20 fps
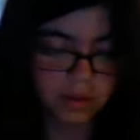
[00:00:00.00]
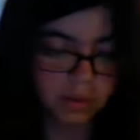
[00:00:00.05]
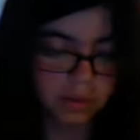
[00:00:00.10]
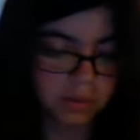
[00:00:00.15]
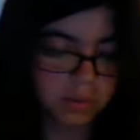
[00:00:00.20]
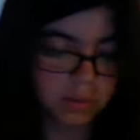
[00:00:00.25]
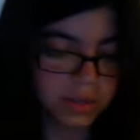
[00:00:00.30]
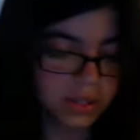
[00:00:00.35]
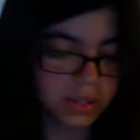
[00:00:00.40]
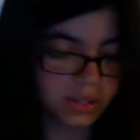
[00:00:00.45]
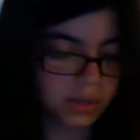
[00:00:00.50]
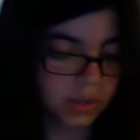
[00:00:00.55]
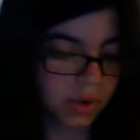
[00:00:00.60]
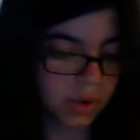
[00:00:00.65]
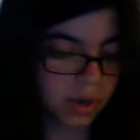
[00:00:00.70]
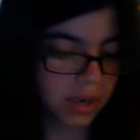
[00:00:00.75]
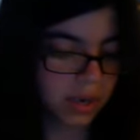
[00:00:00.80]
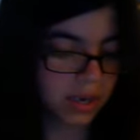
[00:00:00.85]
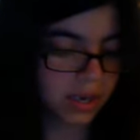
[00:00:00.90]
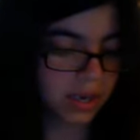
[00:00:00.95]
was
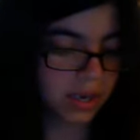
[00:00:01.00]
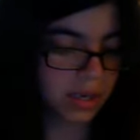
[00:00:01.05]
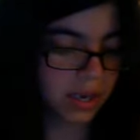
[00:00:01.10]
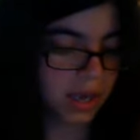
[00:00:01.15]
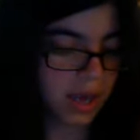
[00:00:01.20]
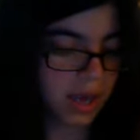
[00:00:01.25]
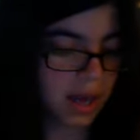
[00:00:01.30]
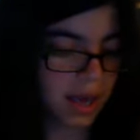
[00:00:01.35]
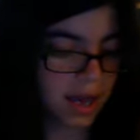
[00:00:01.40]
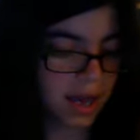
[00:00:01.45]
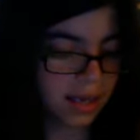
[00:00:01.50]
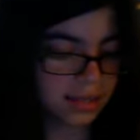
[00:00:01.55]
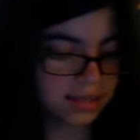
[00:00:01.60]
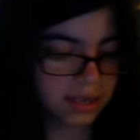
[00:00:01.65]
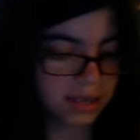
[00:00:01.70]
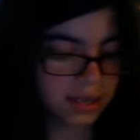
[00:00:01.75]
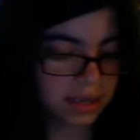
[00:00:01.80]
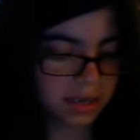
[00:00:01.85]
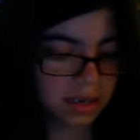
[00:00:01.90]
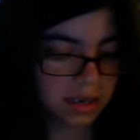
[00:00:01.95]
working as
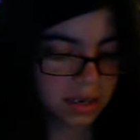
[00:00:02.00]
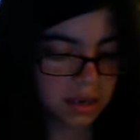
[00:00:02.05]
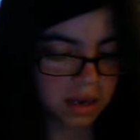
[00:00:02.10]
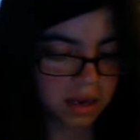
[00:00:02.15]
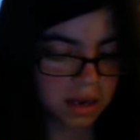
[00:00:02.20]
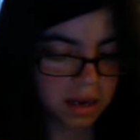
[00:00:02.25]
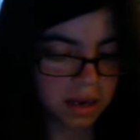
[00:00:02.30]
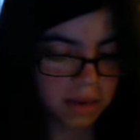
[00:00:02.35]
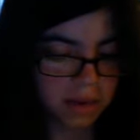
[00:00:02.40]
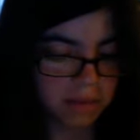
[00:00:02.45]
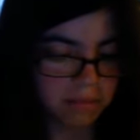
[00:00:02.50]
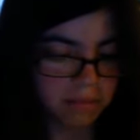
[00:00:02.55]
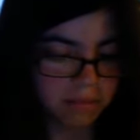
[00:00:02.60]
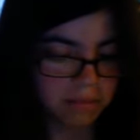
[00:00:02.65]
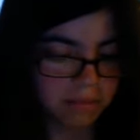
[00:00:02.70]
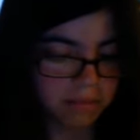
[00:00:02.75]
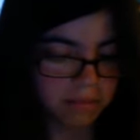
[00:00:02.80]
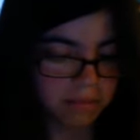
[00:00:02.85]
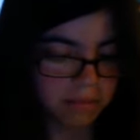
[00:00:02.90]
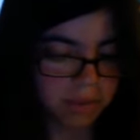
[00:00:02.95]
a
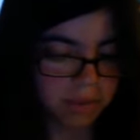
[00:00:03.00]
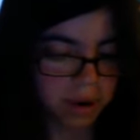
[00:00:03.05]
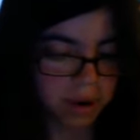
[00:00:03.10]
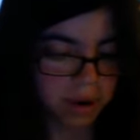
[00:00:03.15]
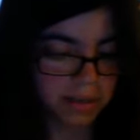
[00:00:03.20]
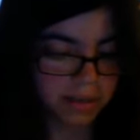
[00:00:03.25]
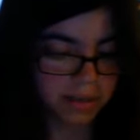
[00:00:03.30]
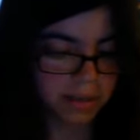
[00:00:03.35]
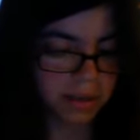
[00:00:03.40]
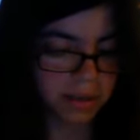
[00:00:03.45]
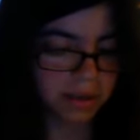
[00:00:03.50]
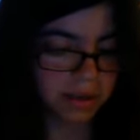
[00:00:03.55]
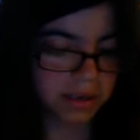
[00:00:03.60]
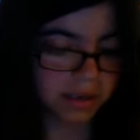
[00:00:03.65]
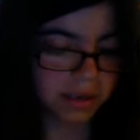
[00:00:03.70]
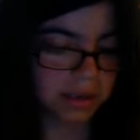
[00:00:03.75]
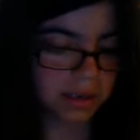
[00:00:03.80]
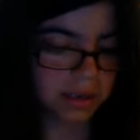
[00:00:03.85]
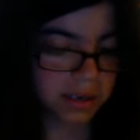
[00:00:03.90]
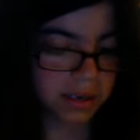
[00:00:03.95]
barmaid
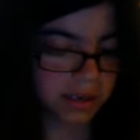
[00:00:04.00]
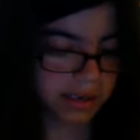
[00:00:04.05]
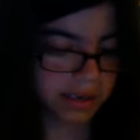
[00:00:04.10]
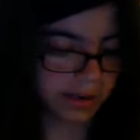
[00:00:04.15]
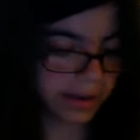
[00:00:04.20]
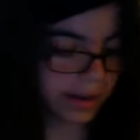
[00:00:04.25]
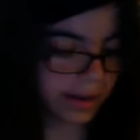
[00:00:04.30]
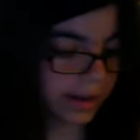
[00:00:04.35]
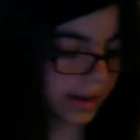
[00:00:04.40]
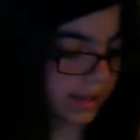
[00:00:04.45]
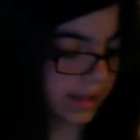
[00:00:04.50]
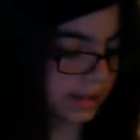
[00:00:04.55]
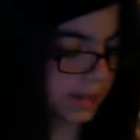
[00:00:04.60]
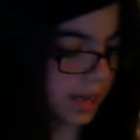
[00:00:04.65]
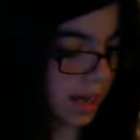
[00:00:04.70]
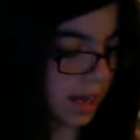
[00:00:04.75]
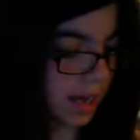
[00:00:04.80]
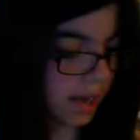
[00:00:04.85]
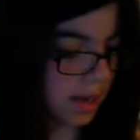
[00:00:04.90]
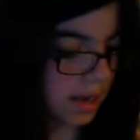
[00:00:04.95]
here and
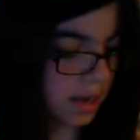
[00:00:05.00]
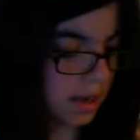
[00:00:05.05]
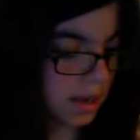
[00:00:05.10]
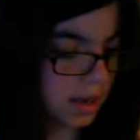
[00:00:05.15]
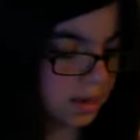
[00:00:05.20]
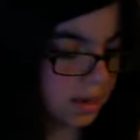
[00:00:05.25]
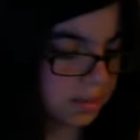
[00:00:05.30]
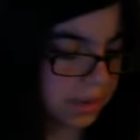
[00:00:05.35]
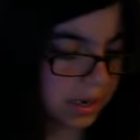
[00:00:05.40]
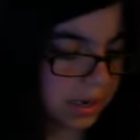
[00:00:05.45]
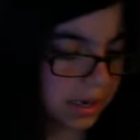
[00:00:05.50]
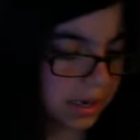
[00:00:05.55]
had been